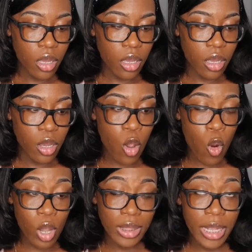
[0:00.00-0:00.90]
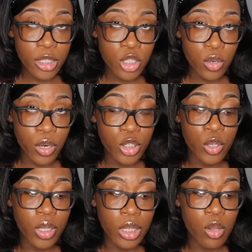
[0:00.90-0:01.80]
uh, online store so
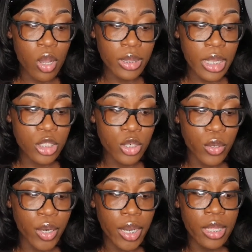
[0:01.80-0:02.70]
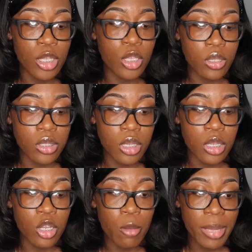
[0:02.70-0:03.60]
you'll click online store and then you'll see
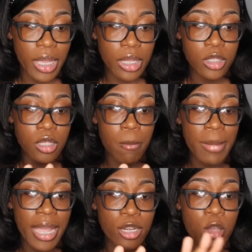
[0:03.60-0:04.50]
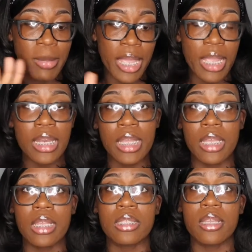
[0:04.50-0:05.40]
domains so my domain
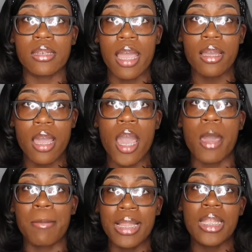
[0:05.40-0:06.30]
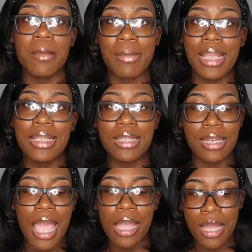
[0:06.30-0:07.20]
is .com
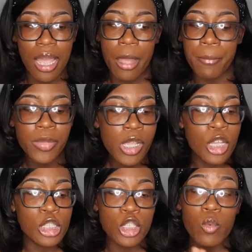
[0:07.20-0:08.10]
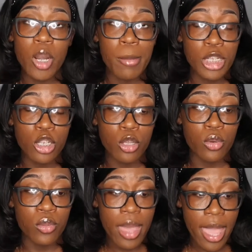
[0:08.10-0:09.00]
melaninminx.com so you want to make sure you
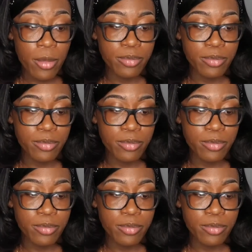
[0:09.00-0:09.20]
do that